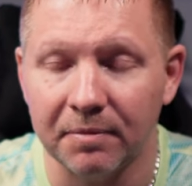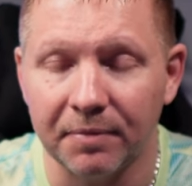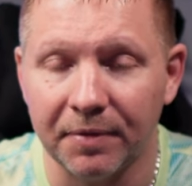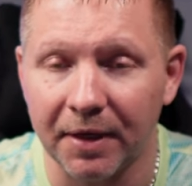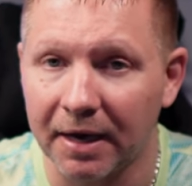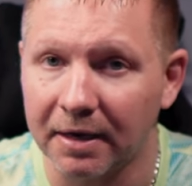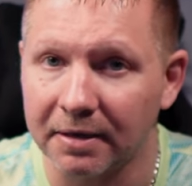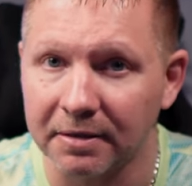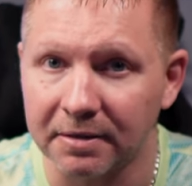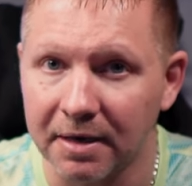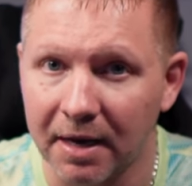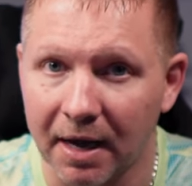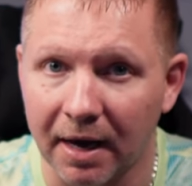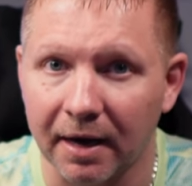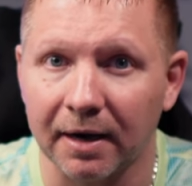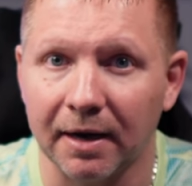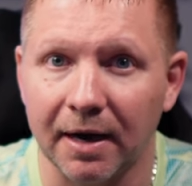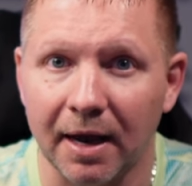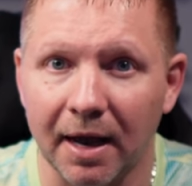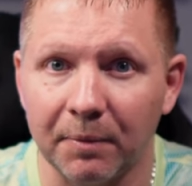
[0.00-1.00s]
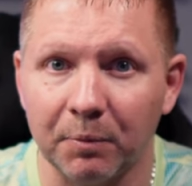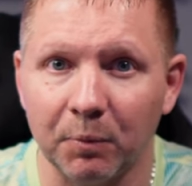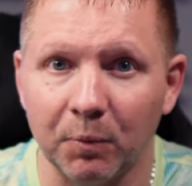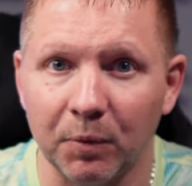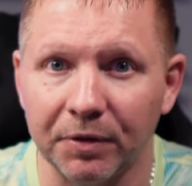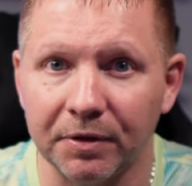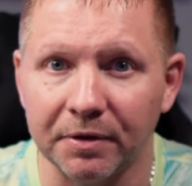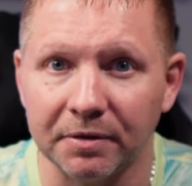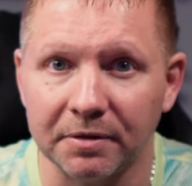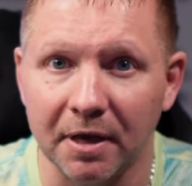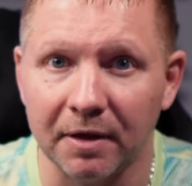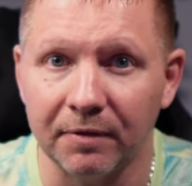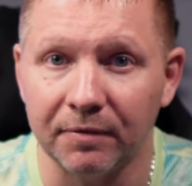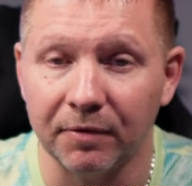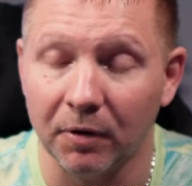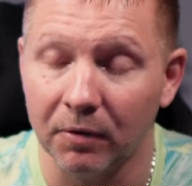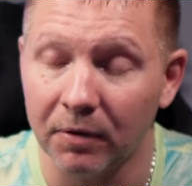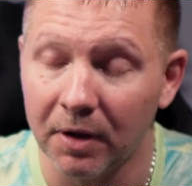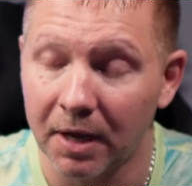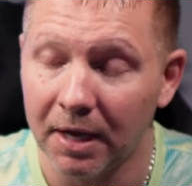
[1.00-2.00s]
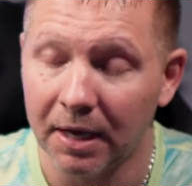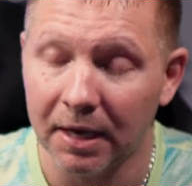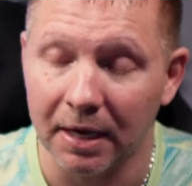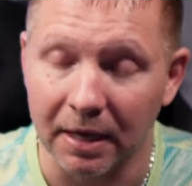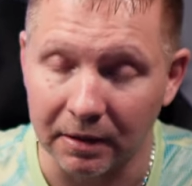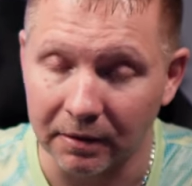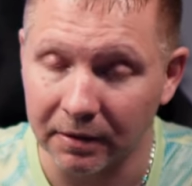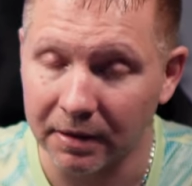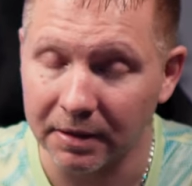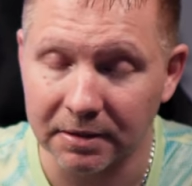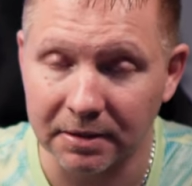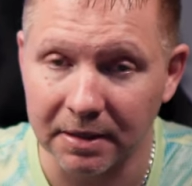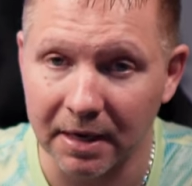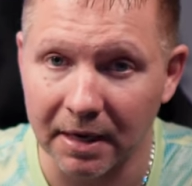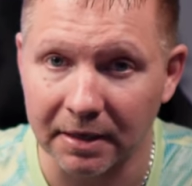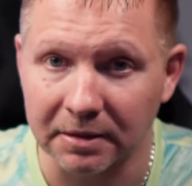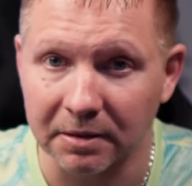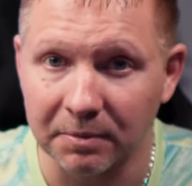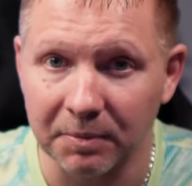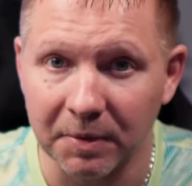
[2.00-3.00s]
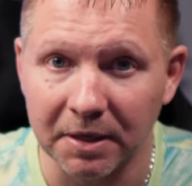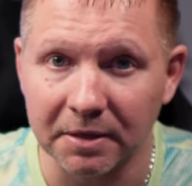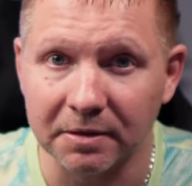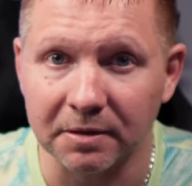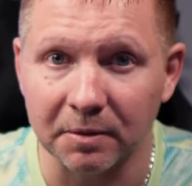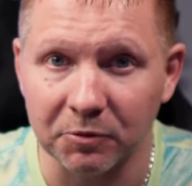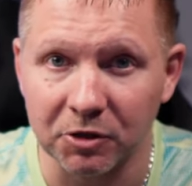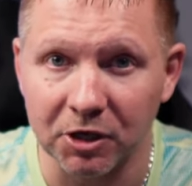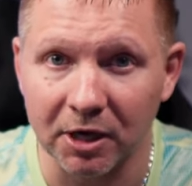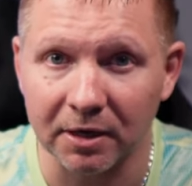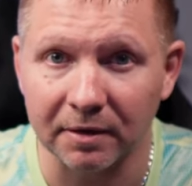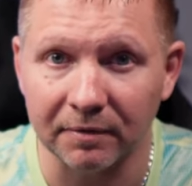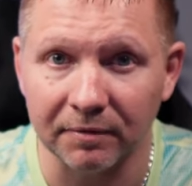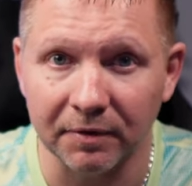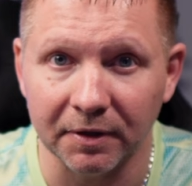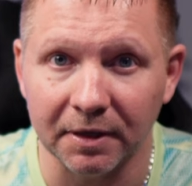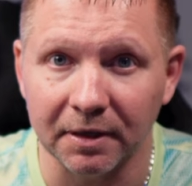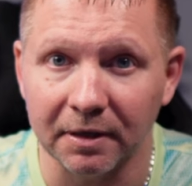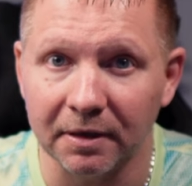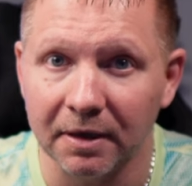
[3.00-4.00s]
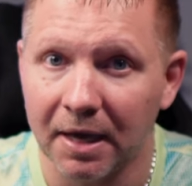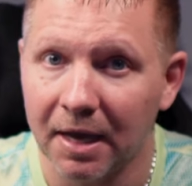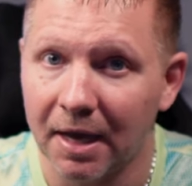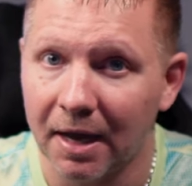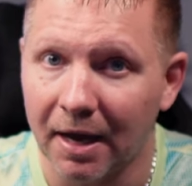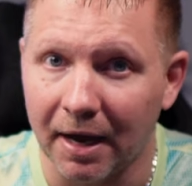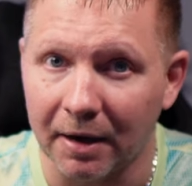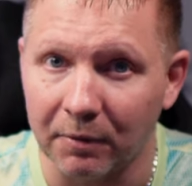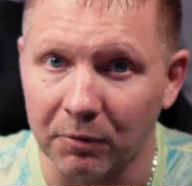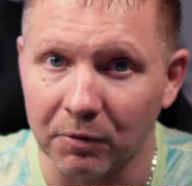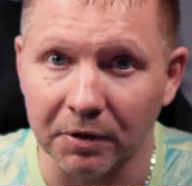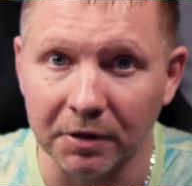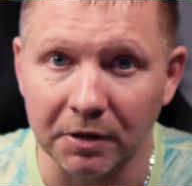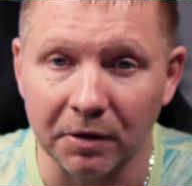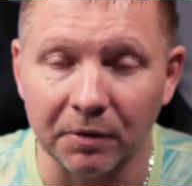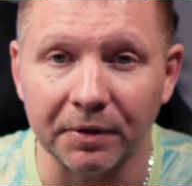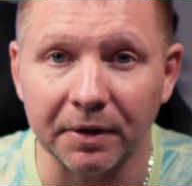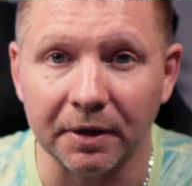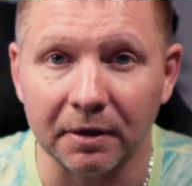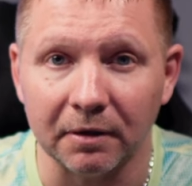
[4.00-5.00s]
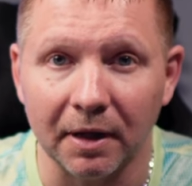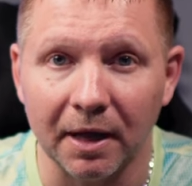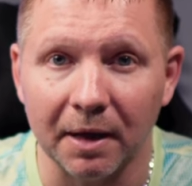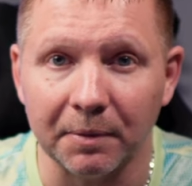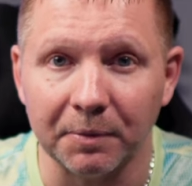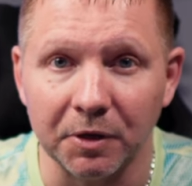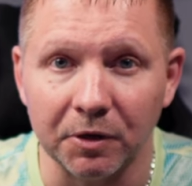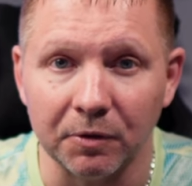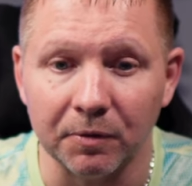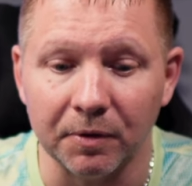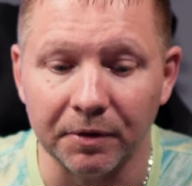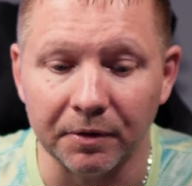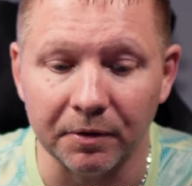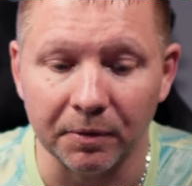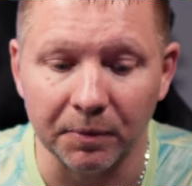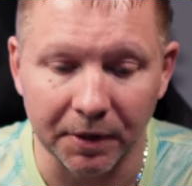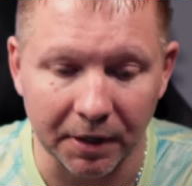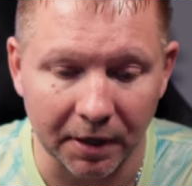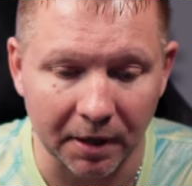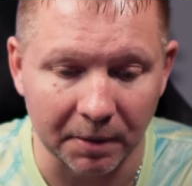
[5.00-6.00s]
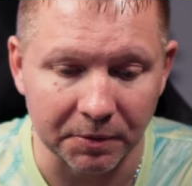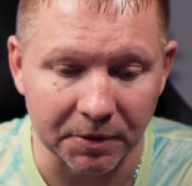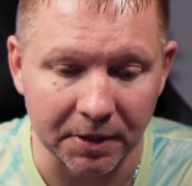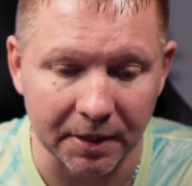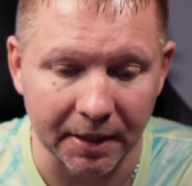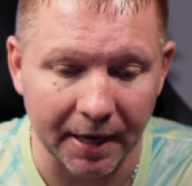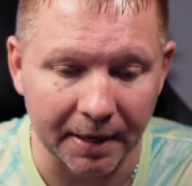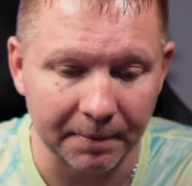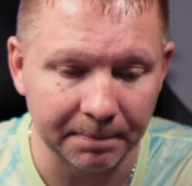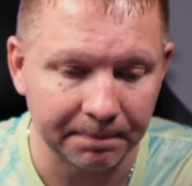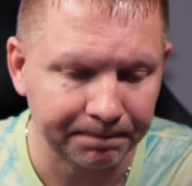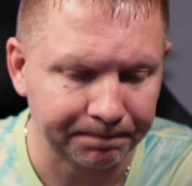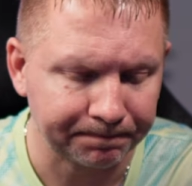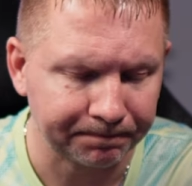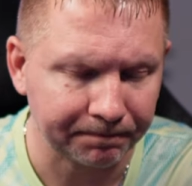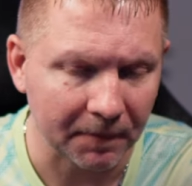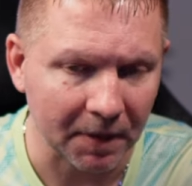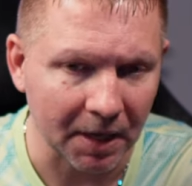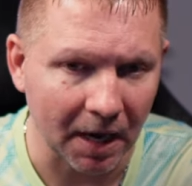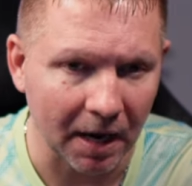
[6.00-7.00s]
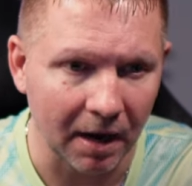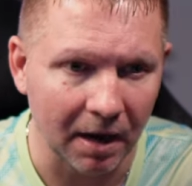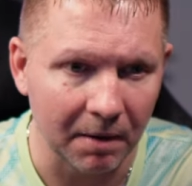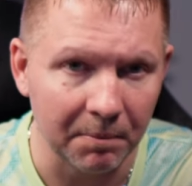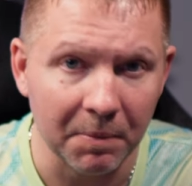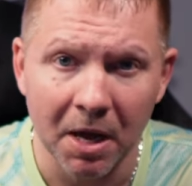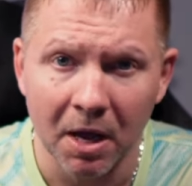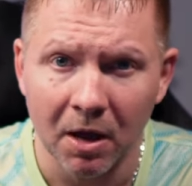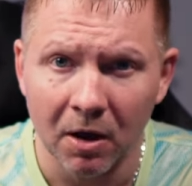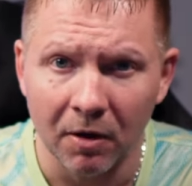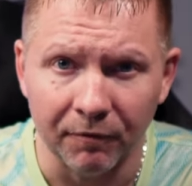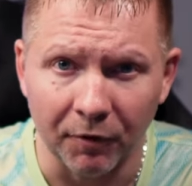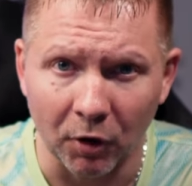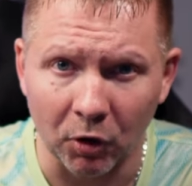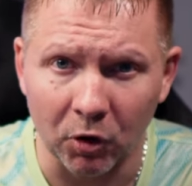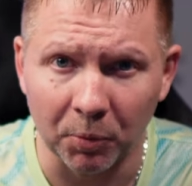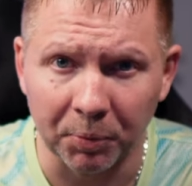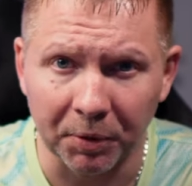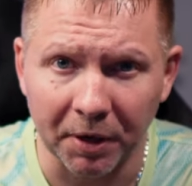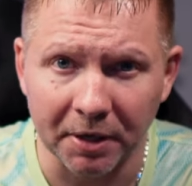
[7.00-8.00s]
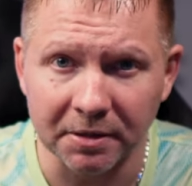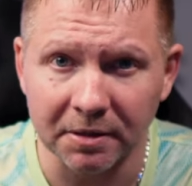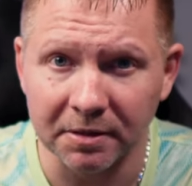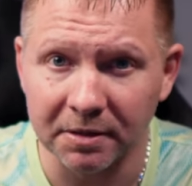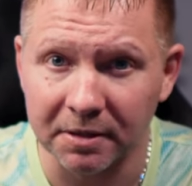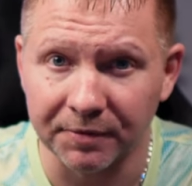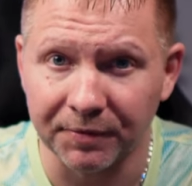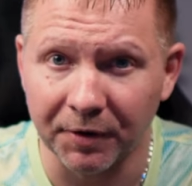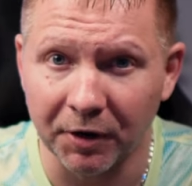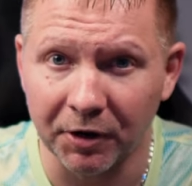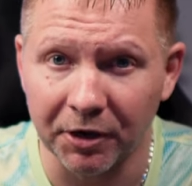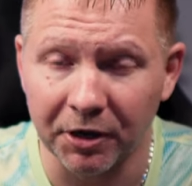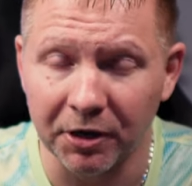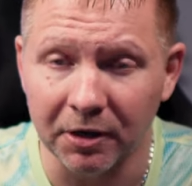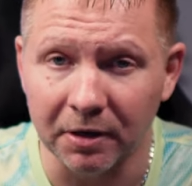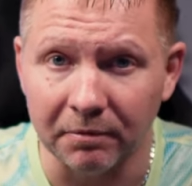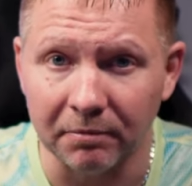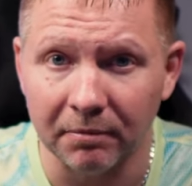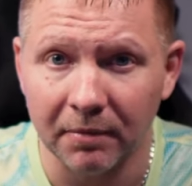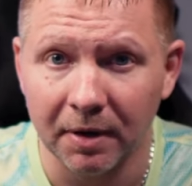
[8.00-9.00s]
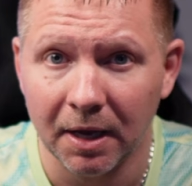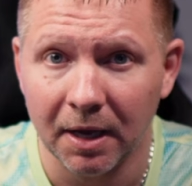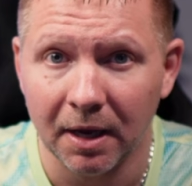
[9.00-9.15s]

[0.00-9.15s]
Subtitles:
That is not going to happen with this headphone, at least not to me subjectively. I really don't think it'll happen to you either when it comes to that. Vocal presence is very good.